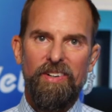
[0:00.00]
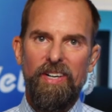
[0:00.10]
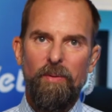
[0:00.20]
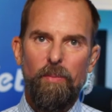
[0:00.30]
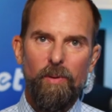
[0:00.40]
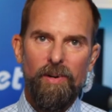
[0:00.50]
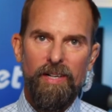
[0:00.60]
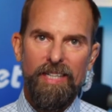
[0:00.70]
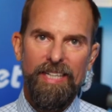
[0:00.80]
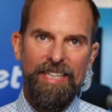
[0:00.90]
Ernie
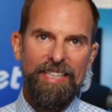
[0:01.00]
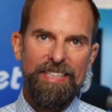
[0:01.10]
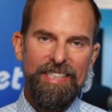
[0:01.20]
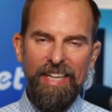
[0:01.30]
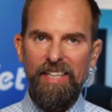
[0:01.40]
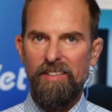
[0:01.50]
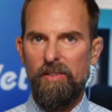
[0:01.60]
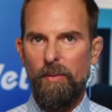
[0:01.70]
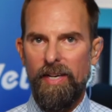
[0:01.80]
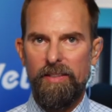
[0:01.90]
Ward, Executive
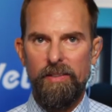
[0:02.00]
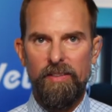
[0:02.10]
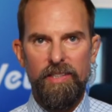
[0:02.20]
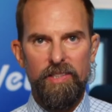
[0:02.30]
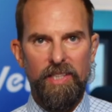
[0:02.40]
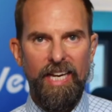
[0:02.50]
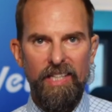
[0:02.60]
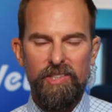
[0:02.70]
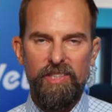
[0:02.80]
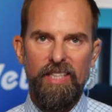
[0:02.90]
Director of
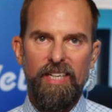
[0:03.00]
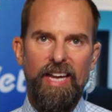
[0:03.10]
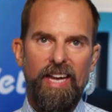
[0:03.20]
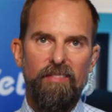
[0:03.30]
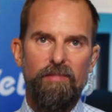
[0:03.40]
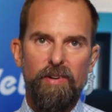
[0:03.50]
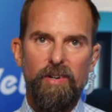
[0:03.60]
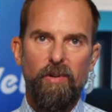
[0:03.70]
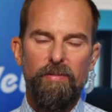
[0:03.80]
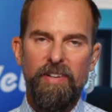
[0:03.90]
Education at
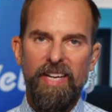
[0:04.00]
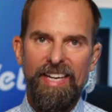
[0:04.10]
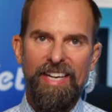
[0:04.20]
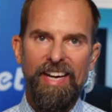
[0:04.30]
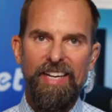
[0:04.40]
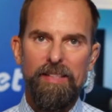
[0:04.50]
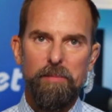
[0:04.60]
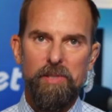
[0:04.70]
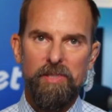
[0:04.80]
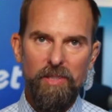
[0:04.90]
Vertical Vet, and I am
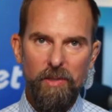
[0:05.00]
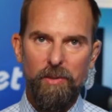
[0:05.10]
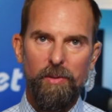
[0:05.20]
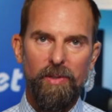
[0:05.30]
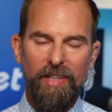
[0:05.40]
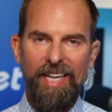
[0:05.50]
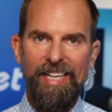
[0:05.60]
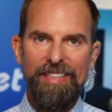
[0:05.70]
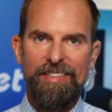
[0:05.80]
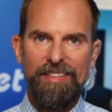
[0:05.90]
so
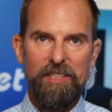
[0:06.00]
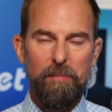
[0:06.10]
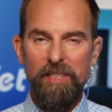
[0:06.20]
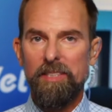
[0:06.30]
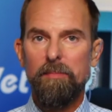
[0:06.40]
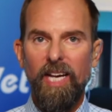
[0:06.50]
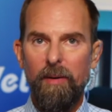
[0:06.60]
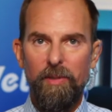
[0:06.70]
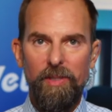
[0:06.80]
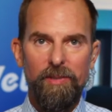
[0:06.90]
glad to spend some time
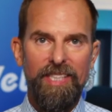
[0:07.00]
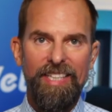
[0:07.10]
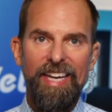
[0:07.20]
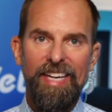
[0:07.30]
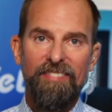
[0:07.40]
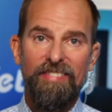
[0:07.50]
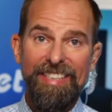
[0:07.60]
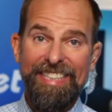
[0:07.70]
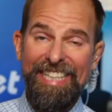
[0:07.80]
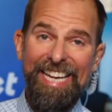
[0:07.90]
with you today. In fact,
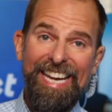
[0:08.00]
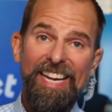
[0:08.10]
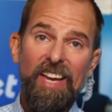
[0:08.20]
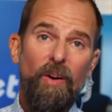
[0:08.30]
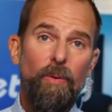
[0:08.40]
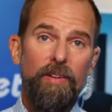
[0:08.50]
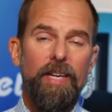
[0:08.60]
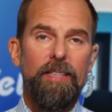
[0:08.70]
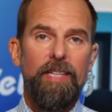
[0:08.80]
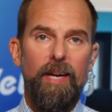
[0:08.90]
today we've
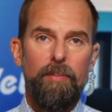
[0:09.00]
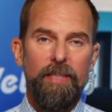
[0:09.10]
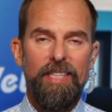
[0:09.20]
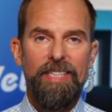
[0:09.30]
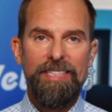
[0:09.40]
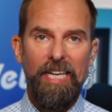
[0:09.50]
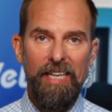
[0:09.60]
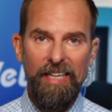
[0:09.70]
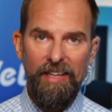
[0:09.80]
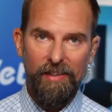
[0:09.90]
got a topic that is
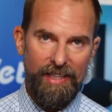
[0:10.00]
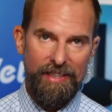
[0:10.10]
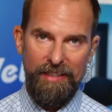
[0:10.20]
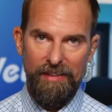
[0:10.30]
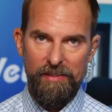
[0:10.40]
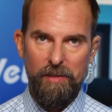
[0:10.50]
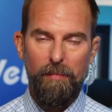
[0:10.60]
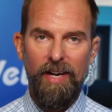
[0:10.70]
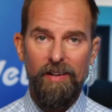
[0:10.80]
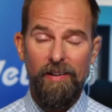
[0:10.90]
near and dear to
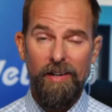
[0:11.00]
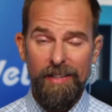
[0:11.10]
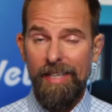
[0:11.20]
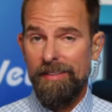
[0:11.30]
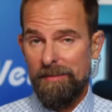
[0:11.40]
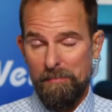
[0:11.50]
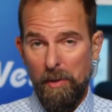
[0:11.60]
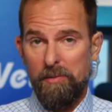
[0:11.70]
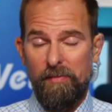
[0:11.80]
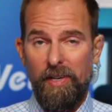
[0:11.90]
my heart, as
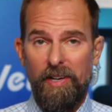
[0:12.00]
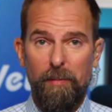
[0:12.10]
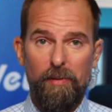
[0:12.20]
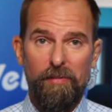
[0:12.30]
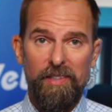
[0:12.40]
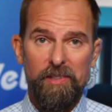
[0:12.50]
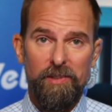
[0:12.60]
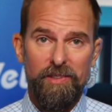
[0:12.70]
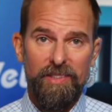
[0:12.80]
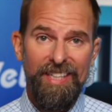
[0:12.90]
most veterinary
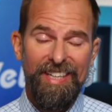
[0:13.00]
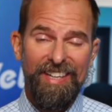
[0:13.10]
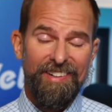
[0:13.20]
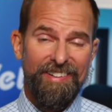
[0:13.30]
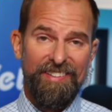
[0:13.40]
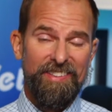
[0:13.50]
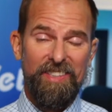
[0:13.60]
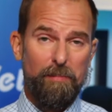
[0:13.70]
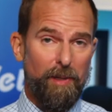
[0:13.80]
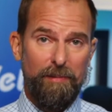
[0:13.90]
professionals are out
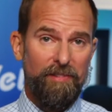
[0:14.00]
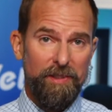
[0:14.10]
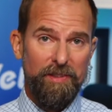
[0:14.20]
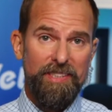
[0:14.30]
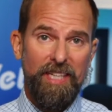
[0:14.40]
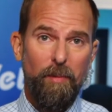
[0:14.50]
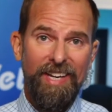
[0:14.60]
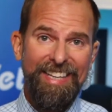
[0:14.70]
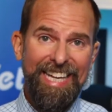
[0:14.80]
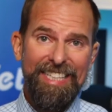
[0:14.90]
there probably feel the same
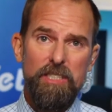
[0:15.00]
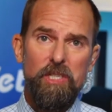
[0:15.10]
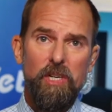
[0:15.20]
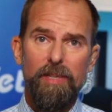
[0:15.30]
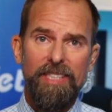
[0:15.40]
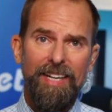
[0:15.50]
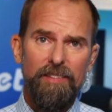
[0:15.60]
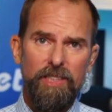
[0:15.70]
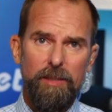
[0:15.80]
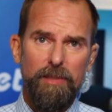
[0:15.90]
way, and that is
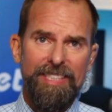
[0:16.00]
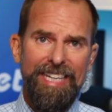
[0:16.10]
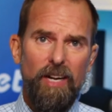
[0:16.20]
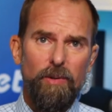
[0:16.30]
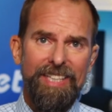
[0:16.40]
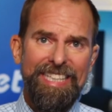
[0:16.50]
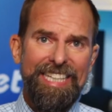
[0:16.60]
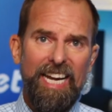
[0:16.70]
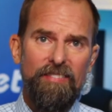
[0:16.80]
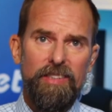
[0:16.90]
dermatology. But today we're going to
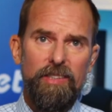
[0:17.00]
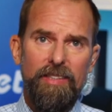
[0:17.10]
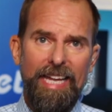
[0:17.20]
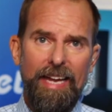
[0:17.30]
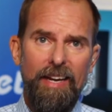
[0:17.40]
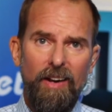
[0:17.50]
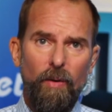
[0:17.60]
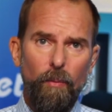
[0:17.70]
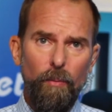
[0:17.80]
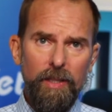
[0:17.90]
dive into that
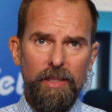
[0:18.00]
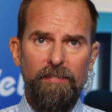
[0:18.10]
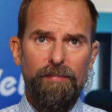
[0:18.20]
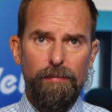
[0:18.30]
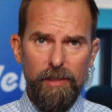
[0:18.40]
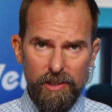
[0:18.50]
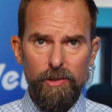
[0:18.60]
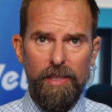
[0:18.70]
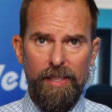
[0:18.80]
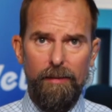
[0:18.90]
really
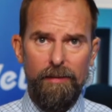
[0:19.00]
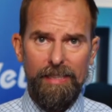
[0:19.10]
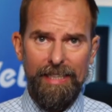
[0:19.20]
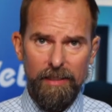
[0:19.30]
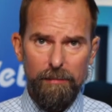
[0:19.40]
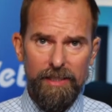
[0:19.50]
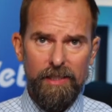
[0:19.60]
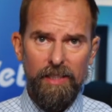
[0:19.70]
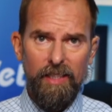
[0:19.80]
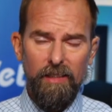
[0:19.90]
frustrating
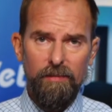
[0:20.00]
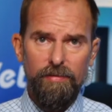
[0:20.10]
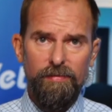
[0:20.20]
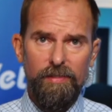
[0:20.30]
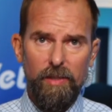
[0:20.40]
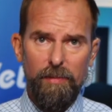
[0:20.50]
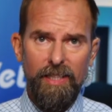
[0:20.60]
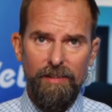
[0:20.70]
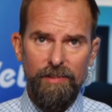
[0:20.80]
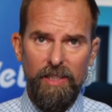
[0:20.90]
element of
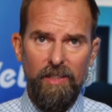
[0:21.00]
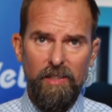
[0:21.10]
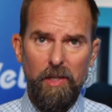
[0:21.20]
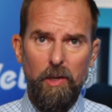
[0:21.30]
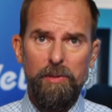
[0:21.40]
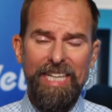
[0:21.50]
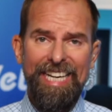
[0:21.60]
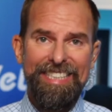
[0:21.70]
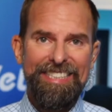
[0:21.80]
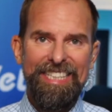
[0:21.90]
dermatology called
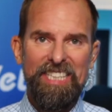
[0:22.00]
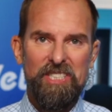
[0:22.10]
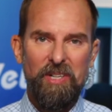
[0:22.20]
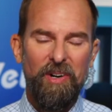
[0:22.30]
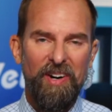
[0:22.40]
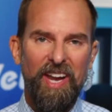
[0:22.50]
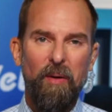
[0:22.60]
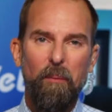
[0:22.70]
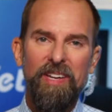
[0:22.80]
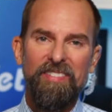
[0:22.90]
otitis externa,
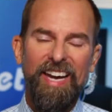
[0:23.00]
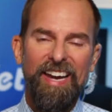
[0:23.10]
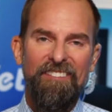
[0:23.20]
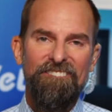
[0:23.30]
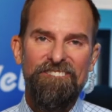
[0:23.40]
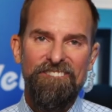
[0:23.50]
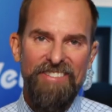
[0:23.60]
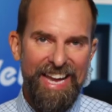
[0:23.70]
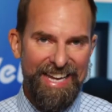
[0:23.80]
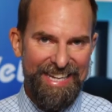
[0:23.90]
and we have got a
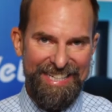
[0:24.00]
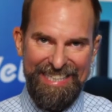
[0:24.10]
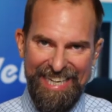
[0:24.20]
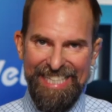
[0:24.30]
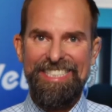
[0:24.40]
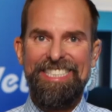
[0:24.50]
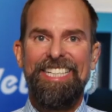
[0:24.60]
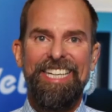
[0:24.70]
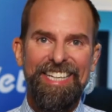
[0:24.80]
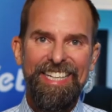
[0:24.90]

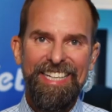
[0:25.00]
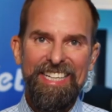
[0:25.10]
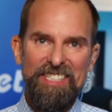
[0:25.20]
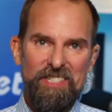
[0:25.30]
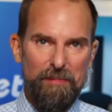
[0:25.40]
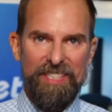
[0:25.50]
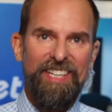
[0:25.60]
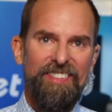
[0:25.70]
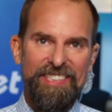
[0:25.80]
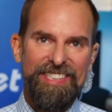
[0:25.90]
fantastic
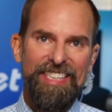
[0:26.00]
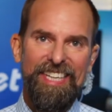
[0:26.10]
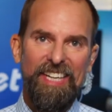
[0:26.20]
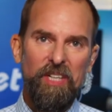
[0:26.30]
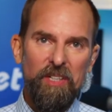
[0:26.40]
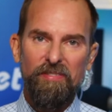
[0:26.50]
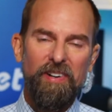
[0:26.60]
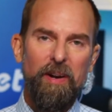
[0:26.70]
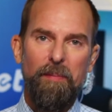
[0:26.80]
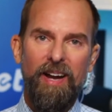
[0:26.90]
dermatologist today, a good
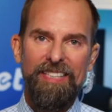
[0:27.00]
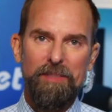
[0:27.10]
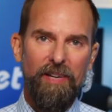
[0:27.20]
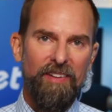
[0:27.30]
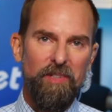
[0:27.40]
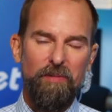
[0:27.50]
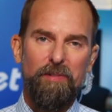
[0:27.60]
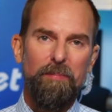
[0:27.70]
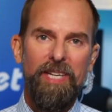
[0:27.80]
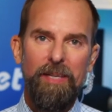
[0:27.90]
friend of mine, somebody I've known for
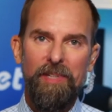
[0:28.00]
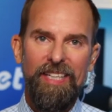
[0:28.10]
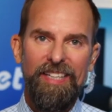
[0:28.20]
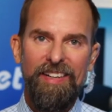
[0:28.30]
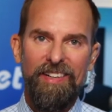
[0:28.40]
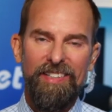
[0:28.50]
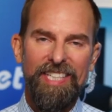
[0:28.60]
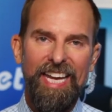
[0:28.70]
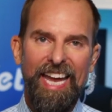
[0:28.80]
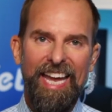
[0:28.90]
many, many years,
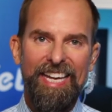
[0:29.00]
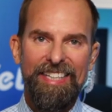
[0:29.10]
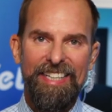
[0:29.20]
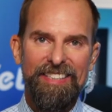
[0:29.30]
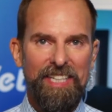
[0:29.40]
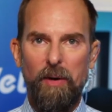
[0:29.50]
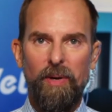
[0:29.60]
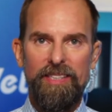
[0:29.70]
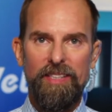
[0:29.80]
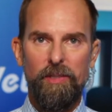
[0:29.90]
and I just can't
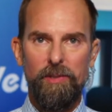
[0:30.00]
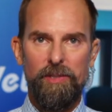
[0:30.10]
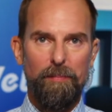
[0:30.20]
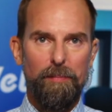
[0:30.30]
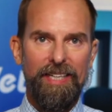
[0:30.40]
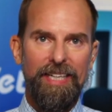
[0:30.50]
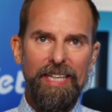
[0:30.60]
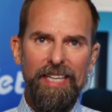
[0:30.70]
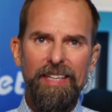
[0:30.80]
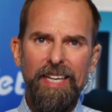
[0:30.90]
wait to introduce him. But
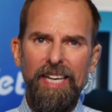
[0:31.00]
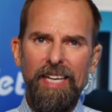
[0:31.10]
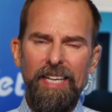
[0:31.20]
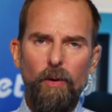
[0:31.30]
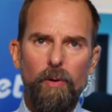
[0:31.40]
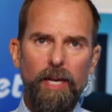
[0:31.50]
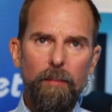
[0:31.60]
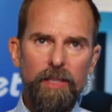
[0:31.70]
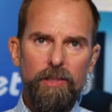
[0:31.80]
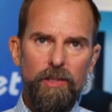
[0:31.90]
again, you know, we're
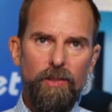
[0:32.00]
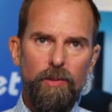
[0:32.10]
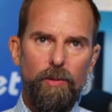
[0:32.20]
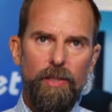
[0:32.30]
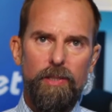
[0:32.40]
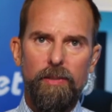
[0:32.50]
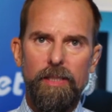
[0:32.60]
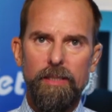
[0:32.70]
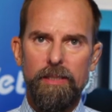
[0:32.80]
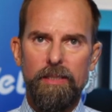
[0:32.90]
coming to you during
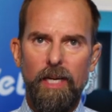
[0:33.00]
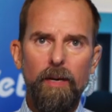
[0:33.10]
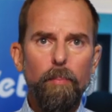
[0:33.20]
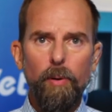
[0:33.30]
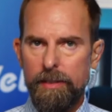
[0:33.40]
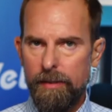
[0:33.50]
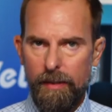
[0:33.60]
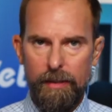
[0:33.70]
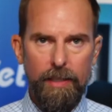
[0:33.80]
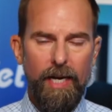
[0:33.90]
this
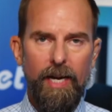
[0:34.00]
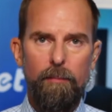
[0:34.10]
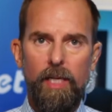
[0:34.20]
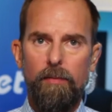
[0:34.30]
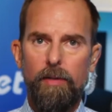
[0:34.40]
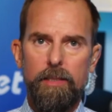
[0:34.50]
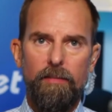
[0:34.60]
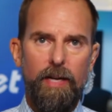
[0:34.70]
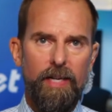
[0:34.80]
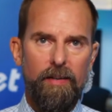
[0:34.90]
unprecedented time. Many of us have
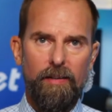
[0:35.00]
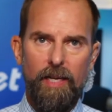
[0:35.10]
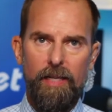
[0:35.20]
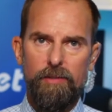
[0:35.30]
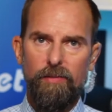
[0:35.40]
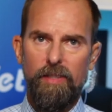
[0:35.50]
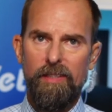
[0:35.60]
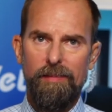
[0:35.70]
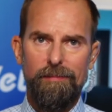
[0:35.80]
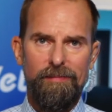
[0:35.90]
had our lives
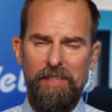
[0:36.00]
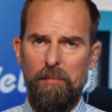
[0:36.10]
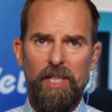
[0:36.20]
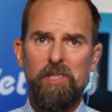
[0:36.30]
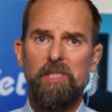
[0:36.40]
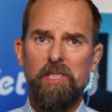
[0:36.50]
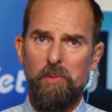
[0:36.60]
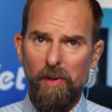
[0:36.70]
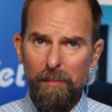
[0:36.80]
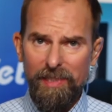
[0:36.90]
very much
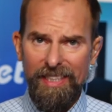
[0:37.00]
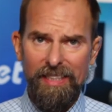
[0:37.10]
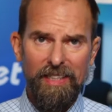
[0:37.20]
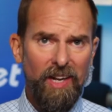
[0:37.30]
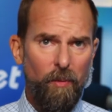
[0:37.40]
disrupted.